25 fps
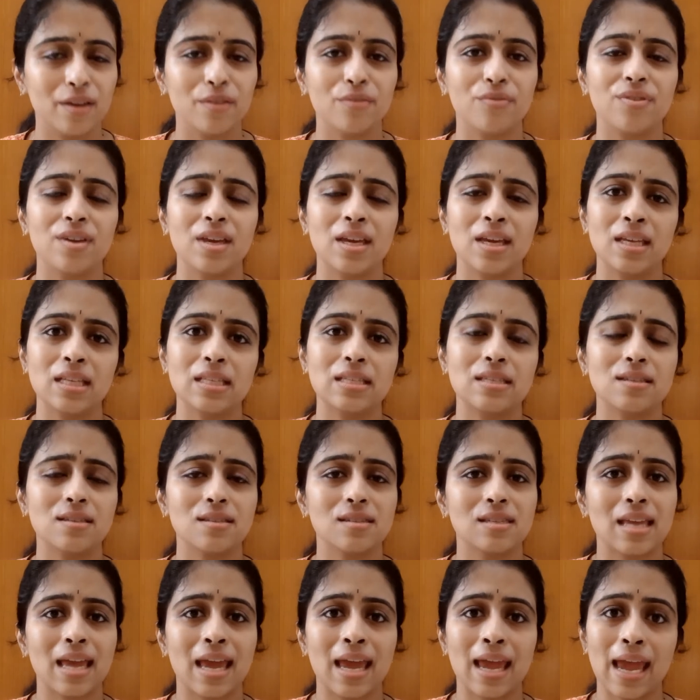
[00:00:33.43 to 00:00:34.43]
feeds
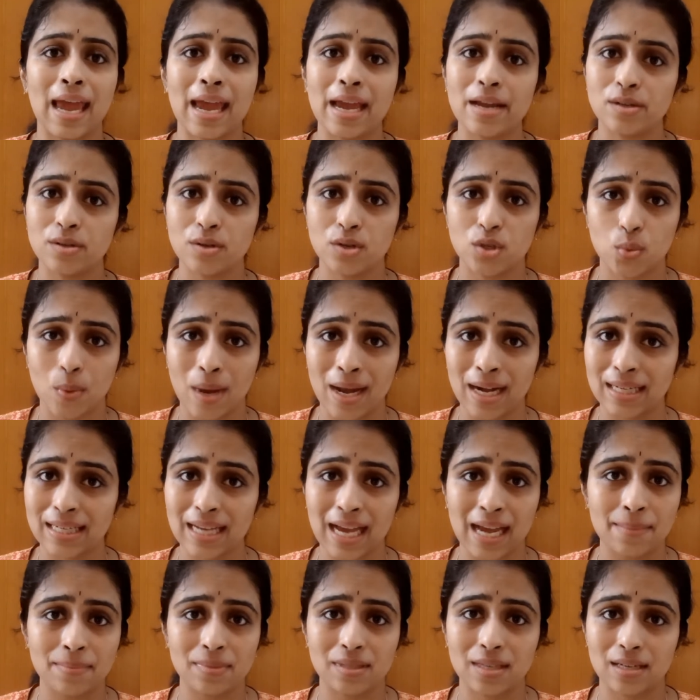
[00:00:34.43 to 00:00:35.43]
say 8 to 12
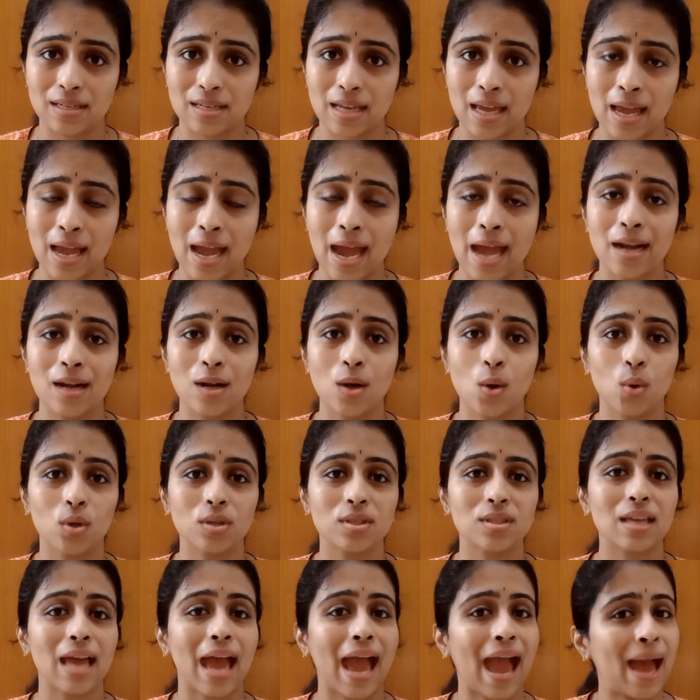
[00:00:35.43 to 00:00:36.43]
times a day and
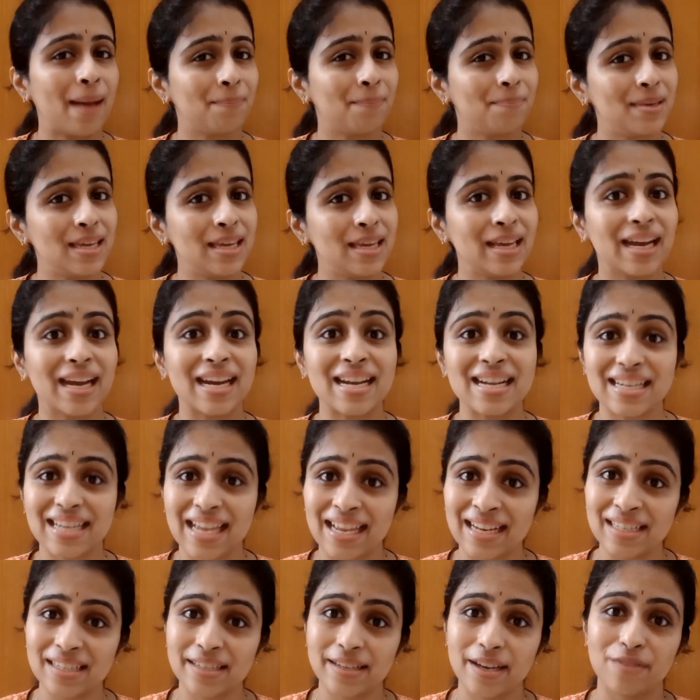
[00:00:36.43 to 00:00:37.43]
looks happy,
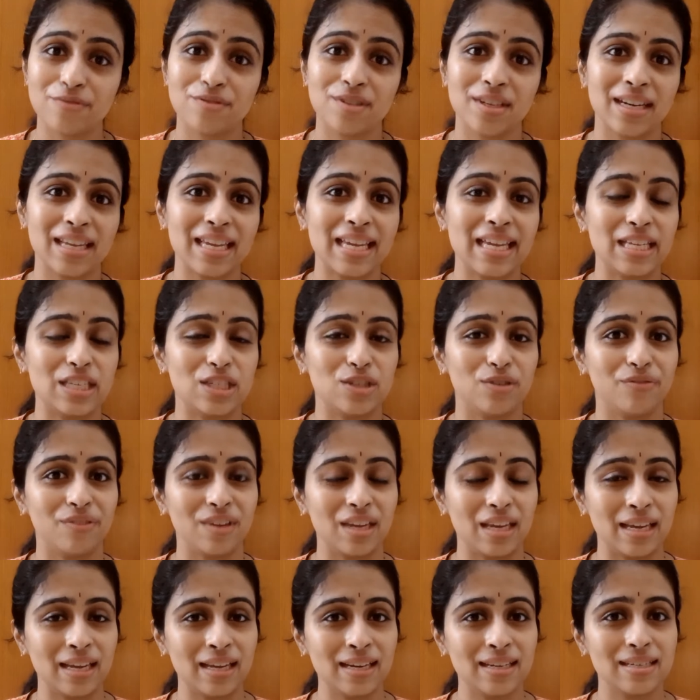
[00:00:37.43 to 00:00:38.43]
content after each
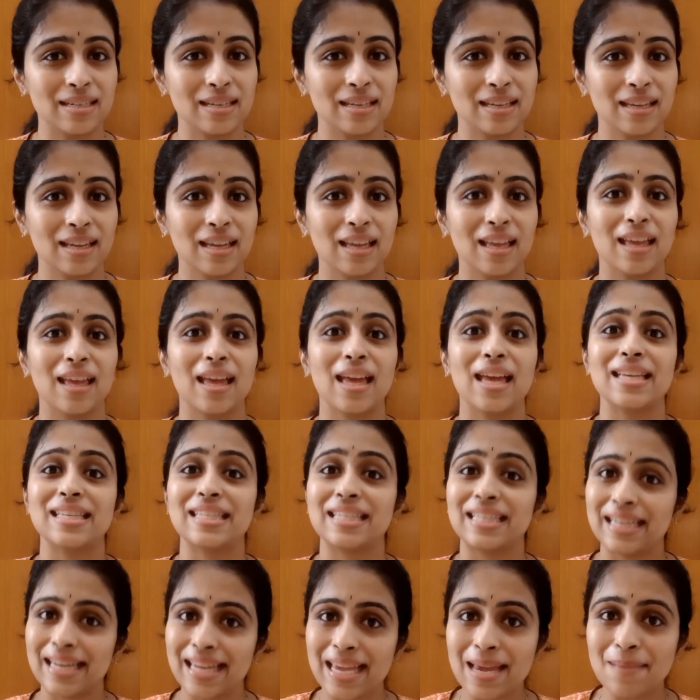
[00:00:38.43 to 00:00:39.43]
feed,
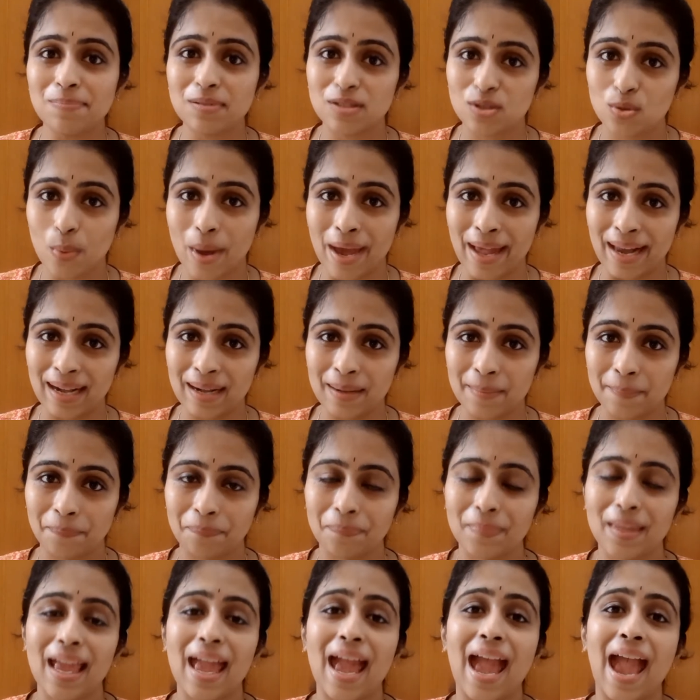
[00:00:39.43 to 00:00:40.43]
sleeps well
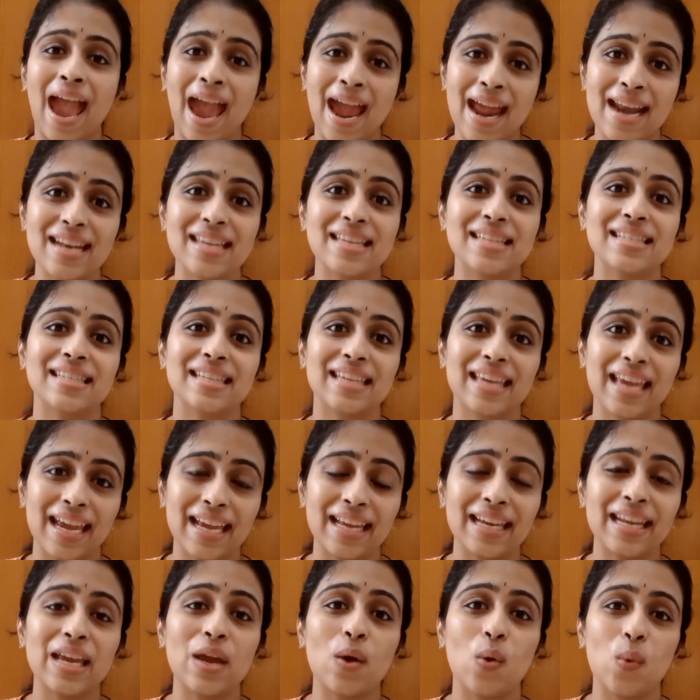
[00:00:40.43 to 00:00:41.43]
and is
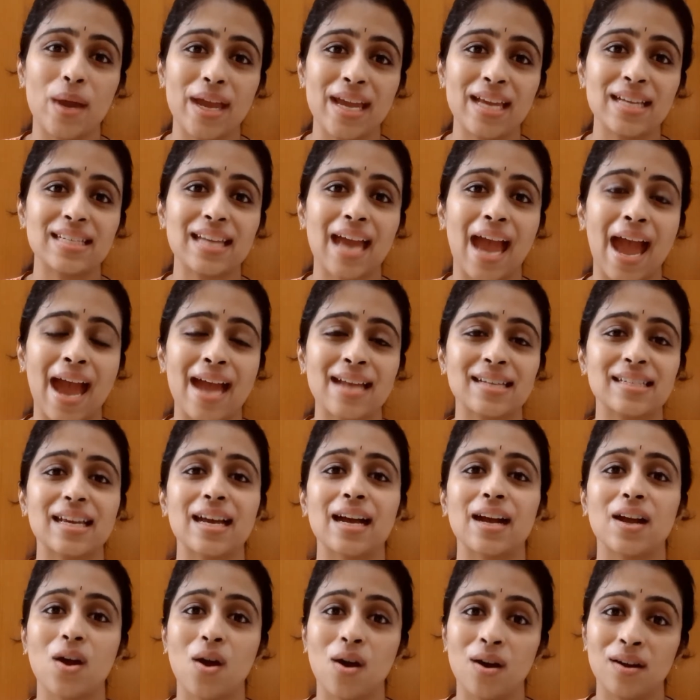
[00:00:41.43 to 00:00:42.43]
gaining weight at
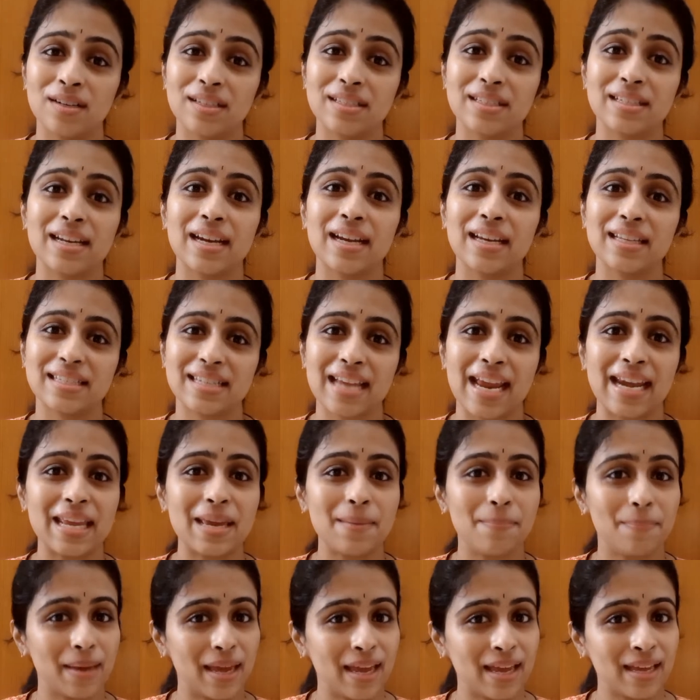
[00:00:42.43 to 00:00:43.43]
a constant
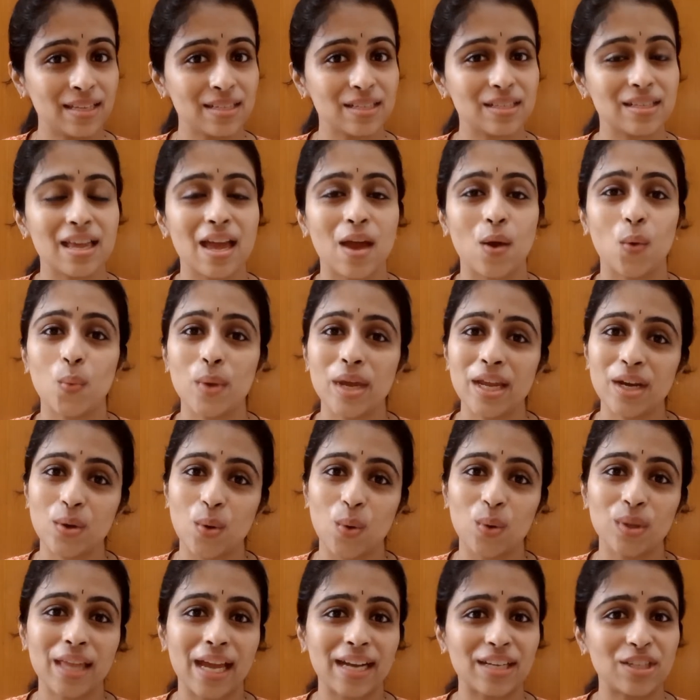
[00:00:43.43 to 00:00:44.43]
steady pace, we
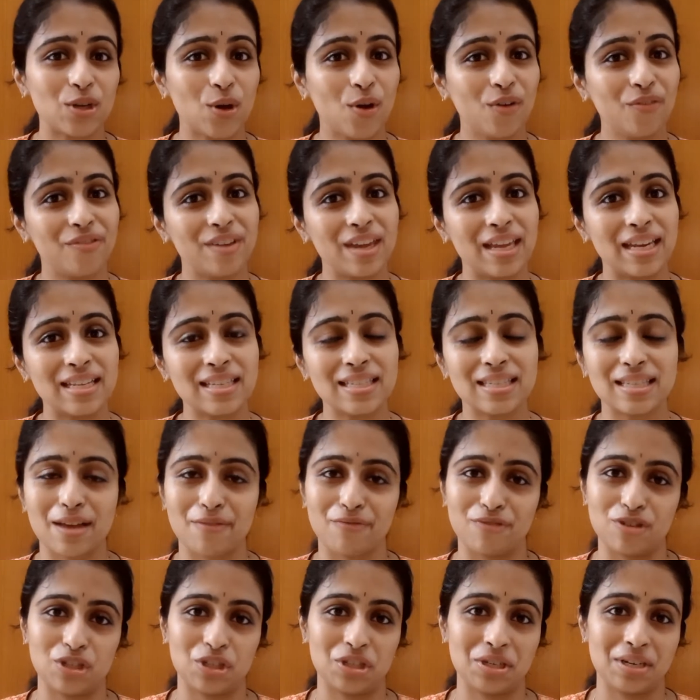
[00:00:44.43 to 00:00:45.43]
know that your feed is
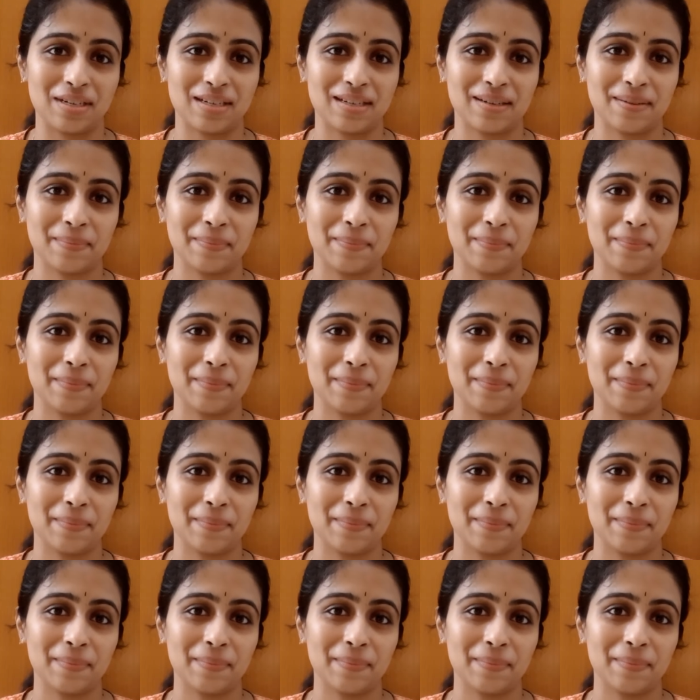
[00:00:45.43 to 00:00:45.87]
sufficient.